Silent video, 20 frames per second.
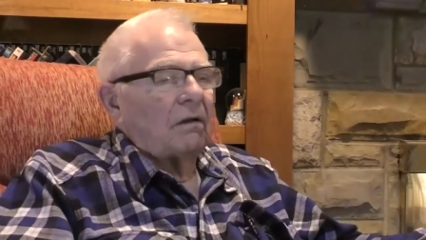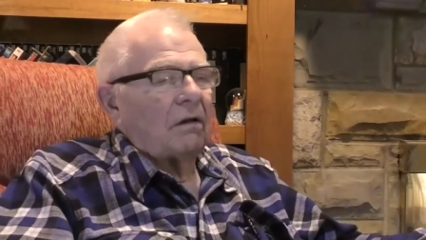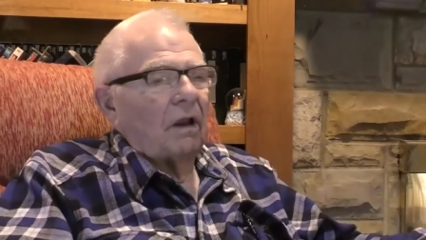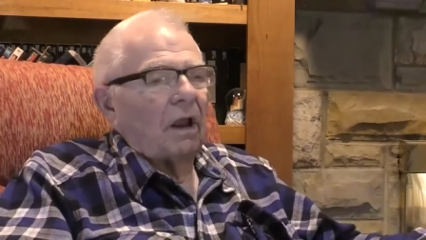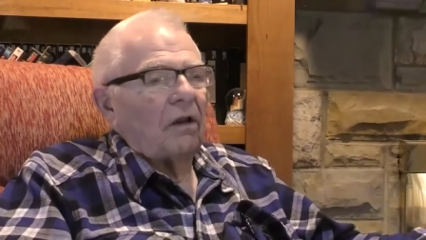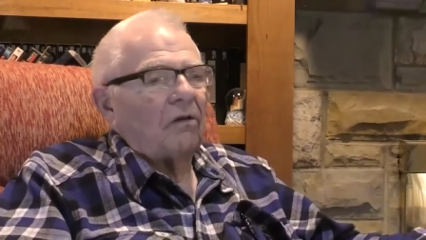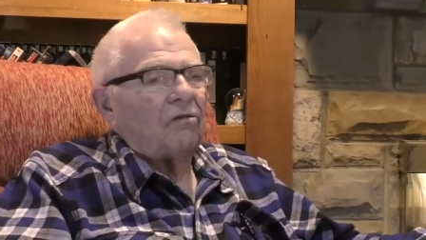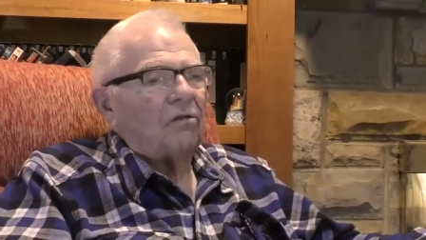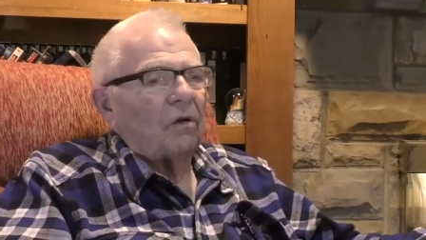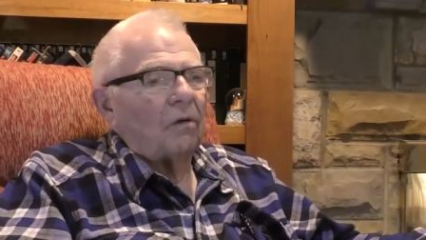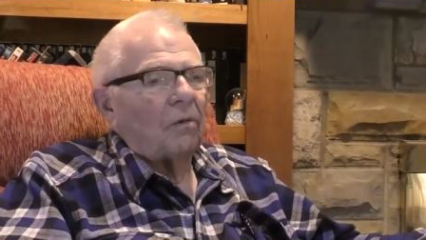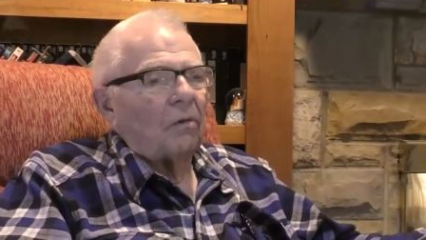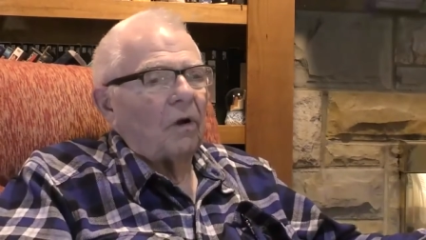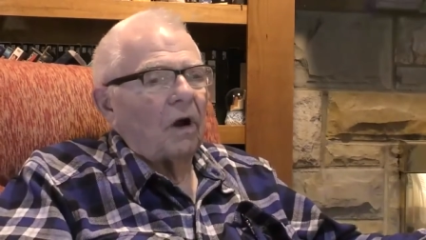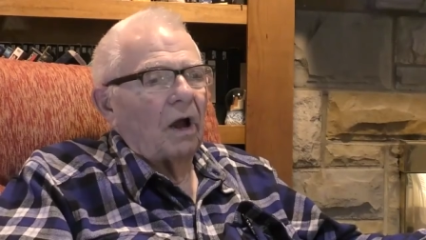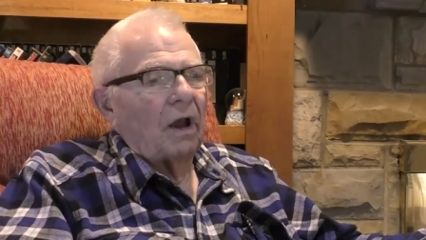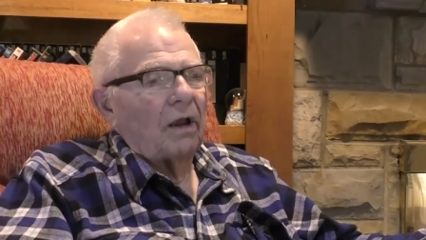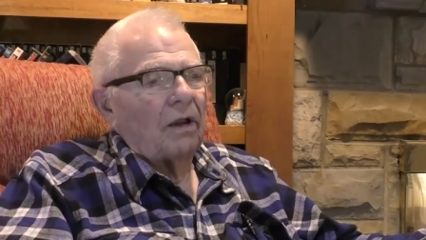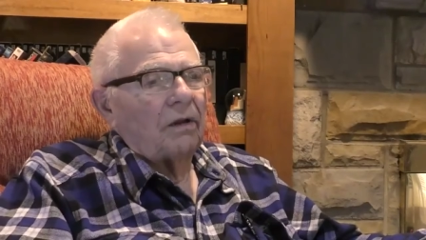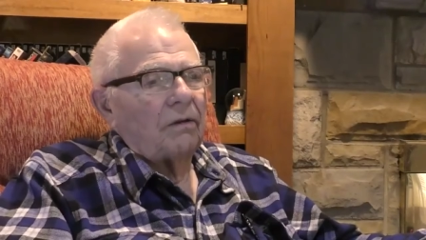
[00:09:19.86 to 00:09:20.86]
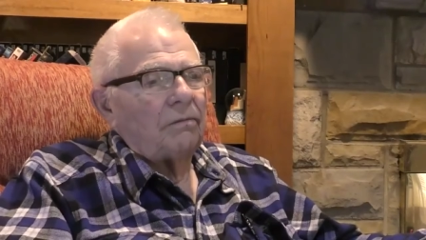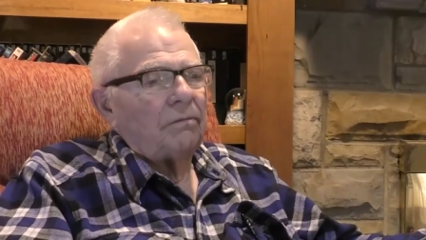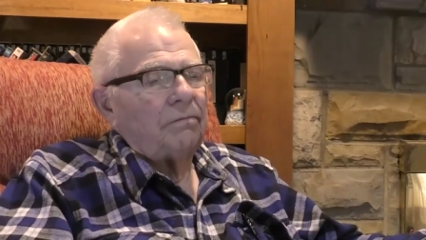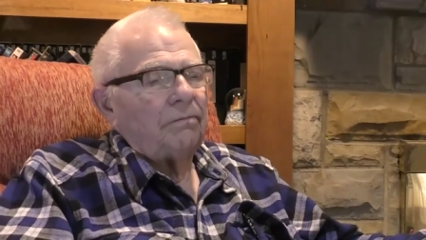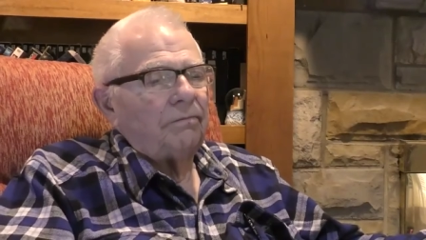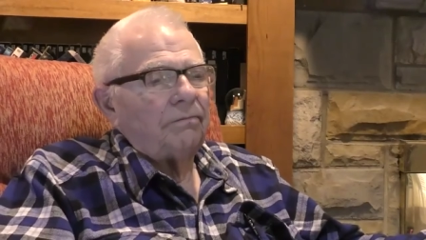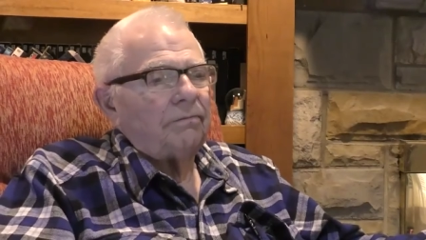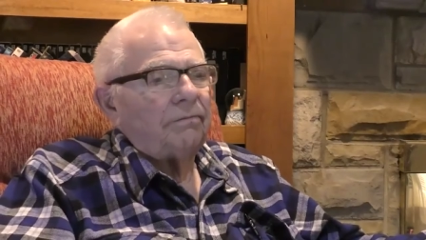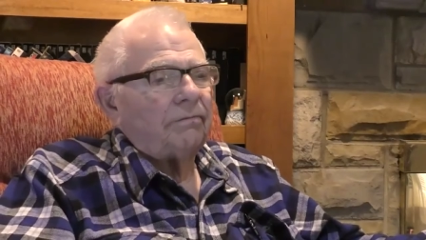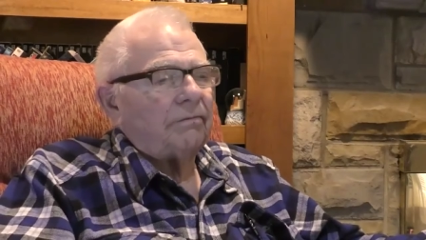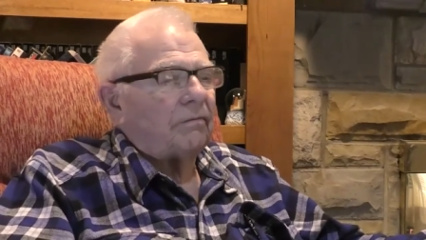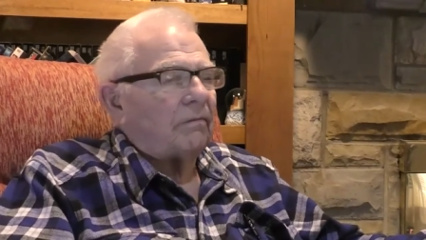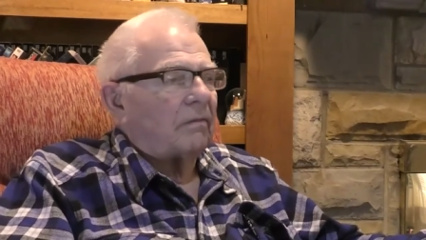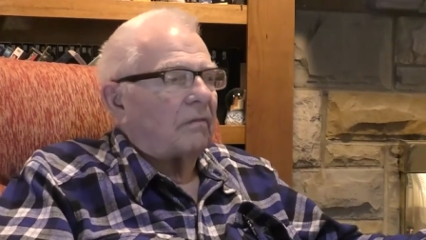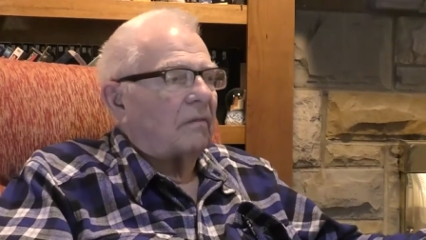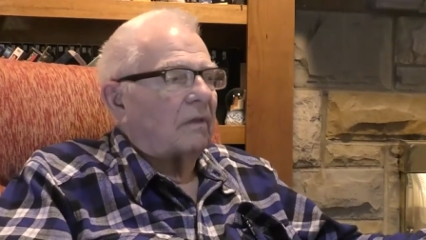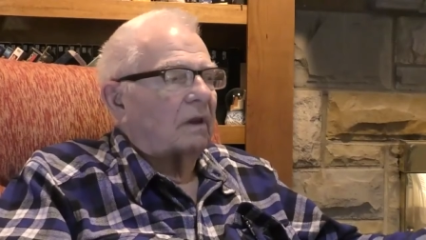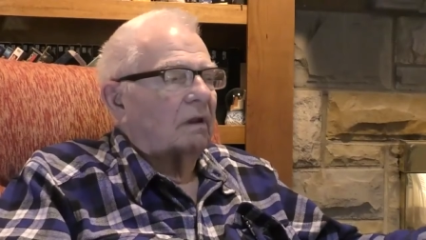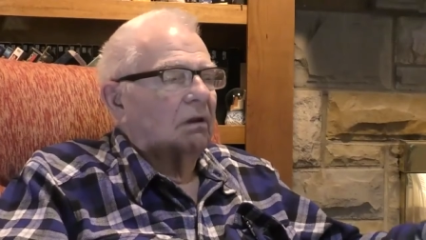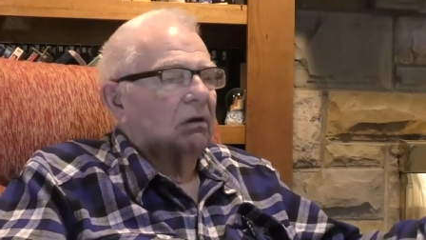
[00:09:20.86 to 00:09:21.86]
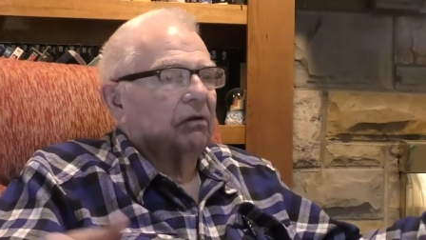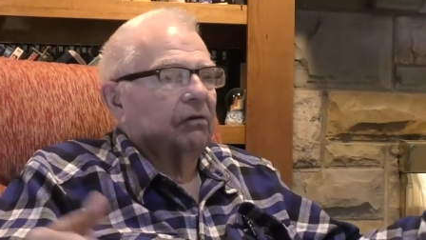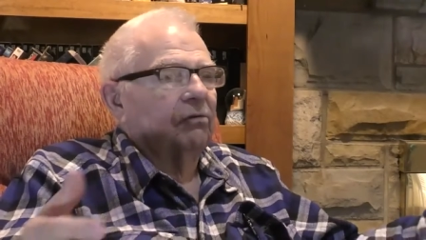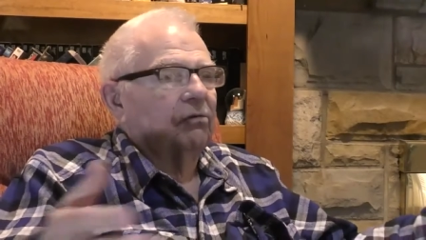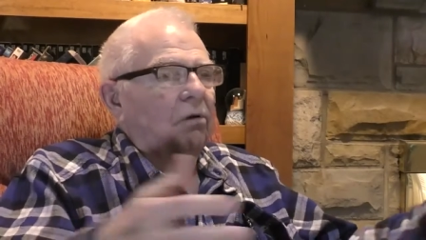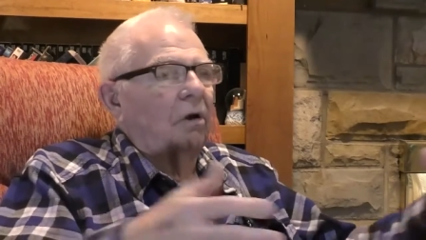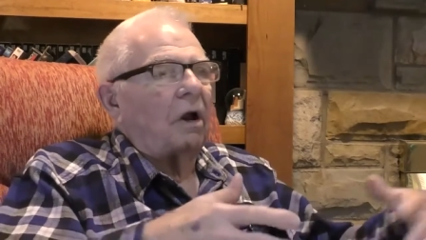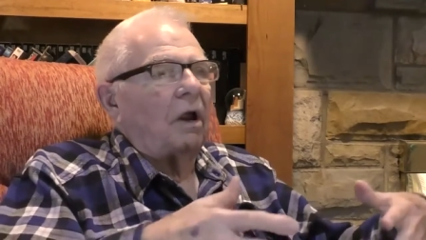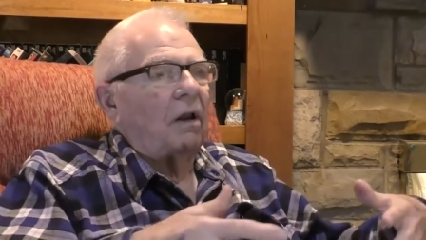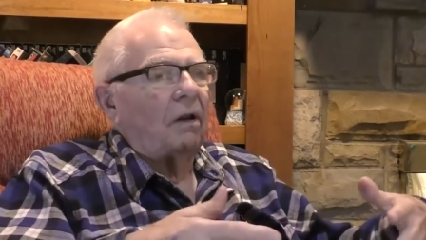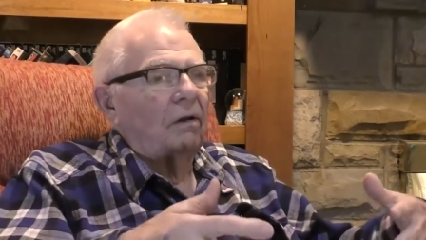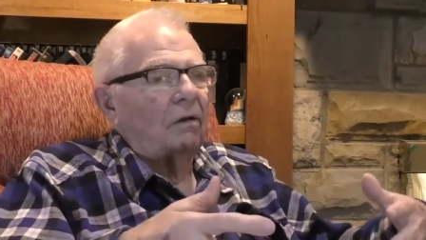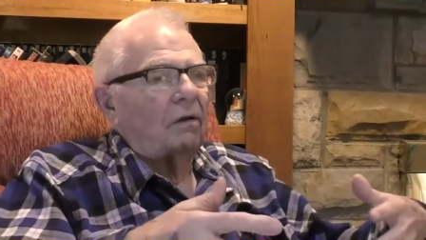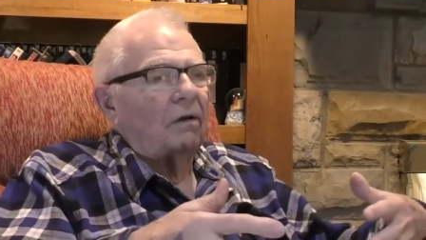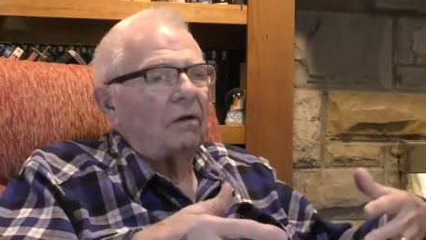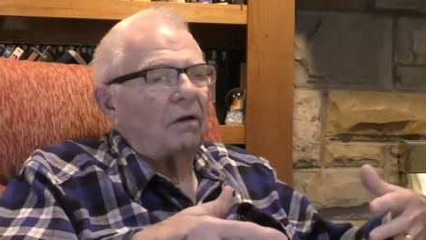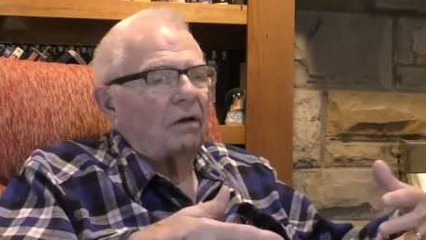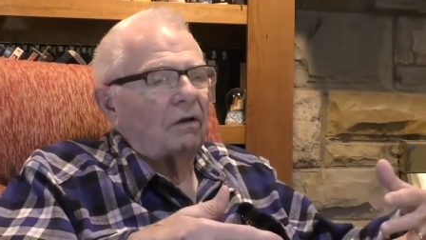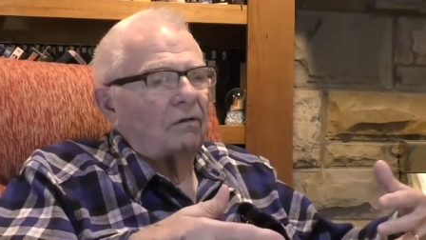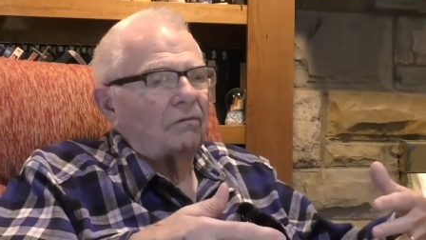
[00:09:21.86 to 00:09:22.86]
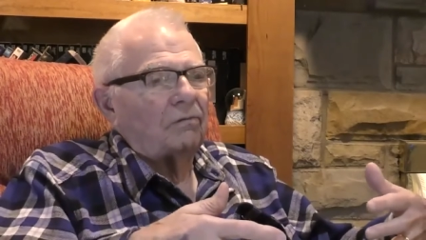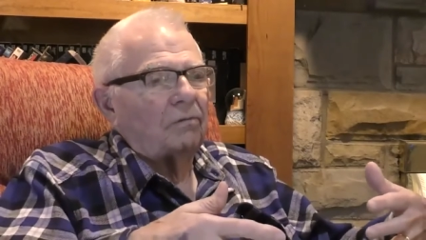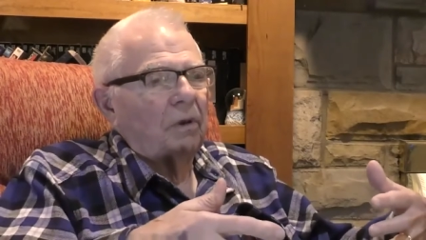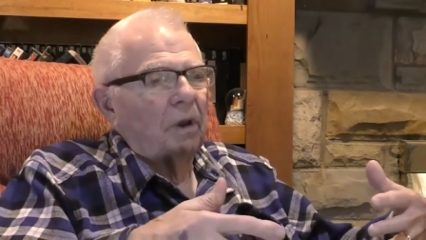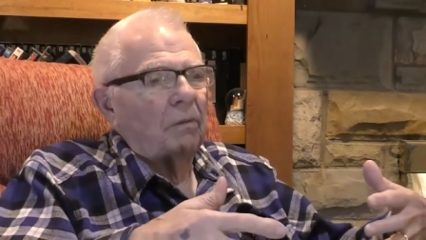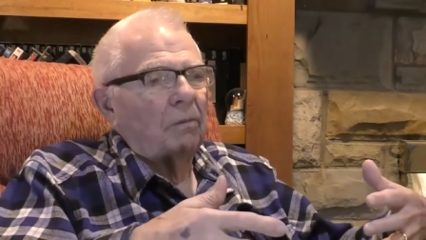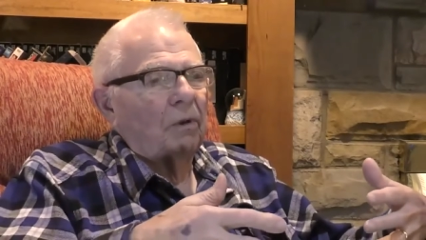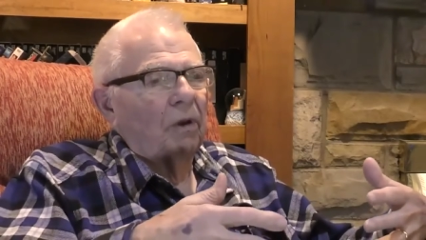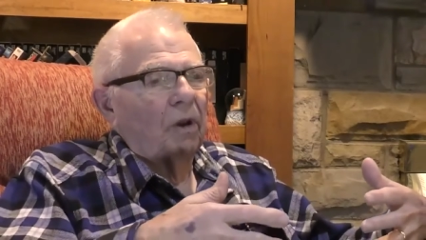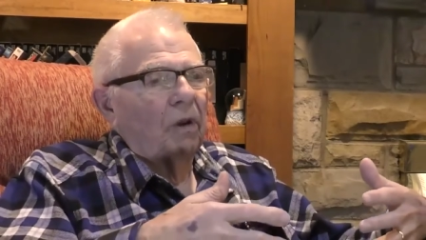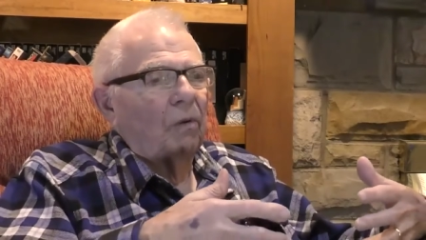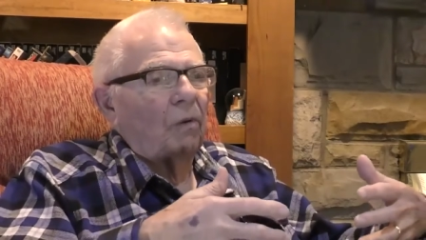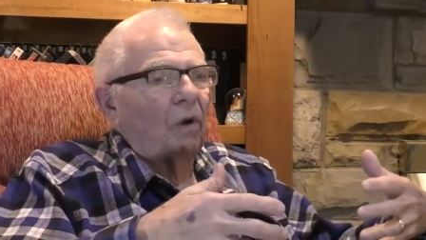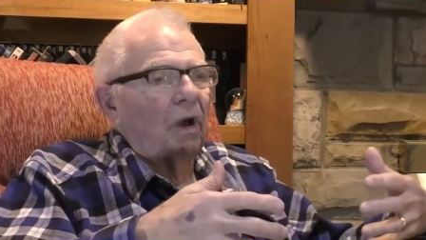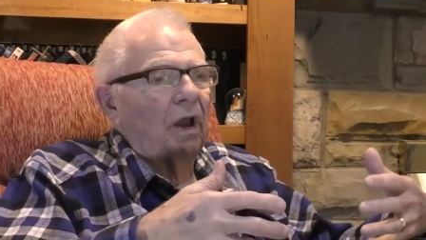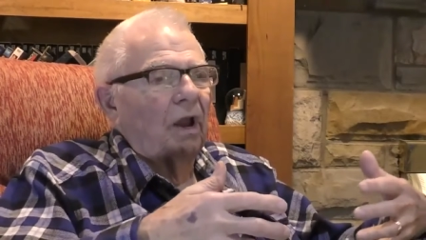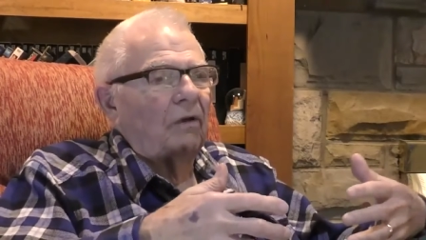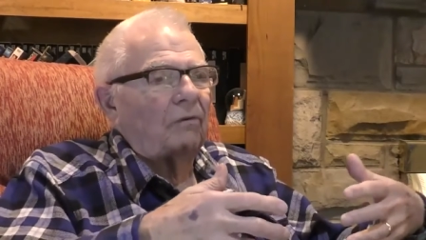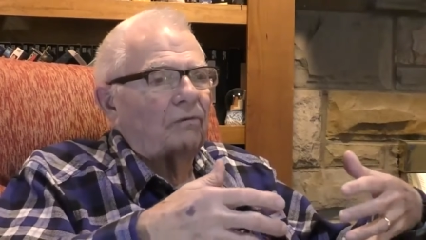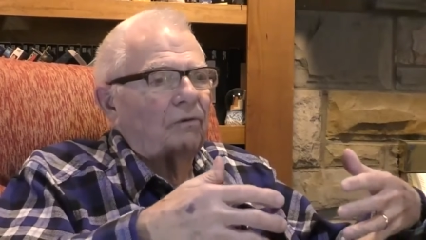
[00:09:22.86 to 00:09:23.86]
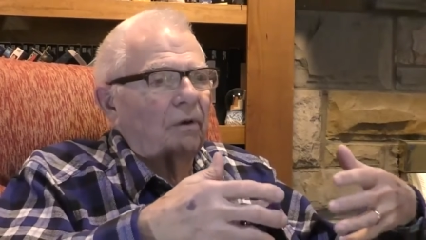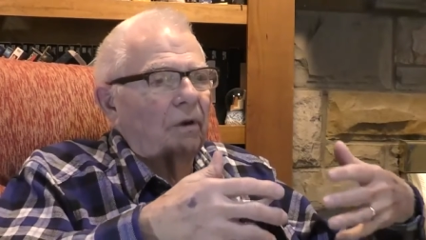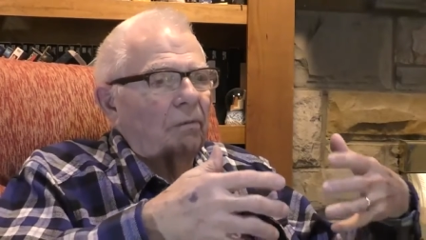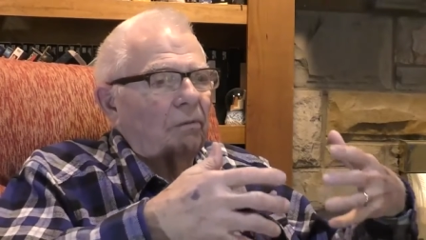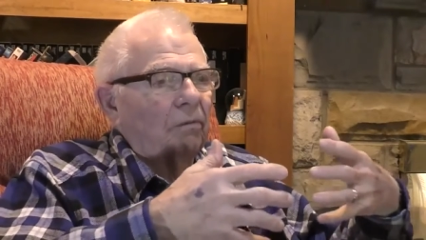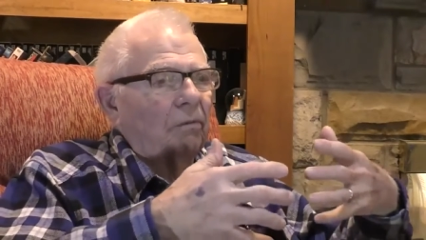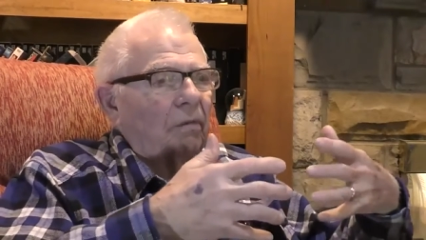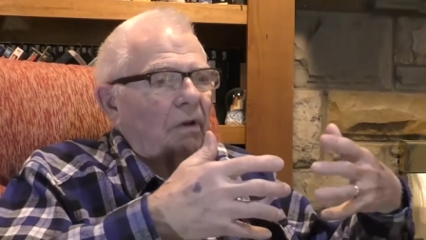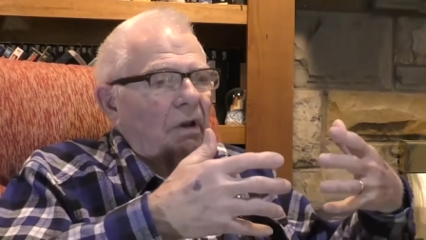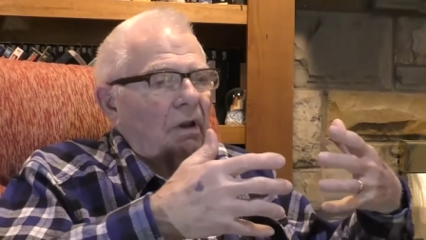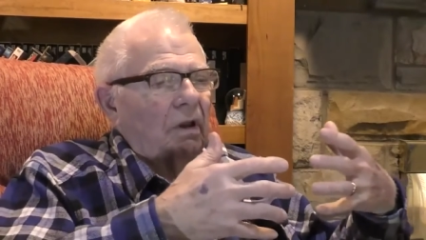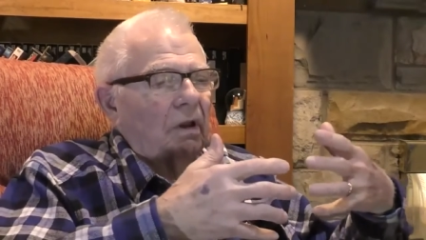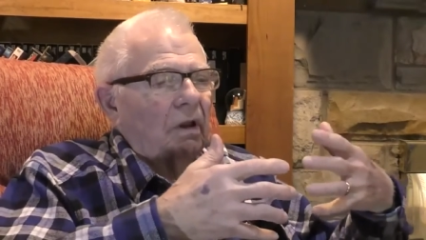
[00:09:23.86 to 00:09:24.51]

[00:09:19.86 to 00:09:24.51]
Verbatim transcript: nationwide trend of people away from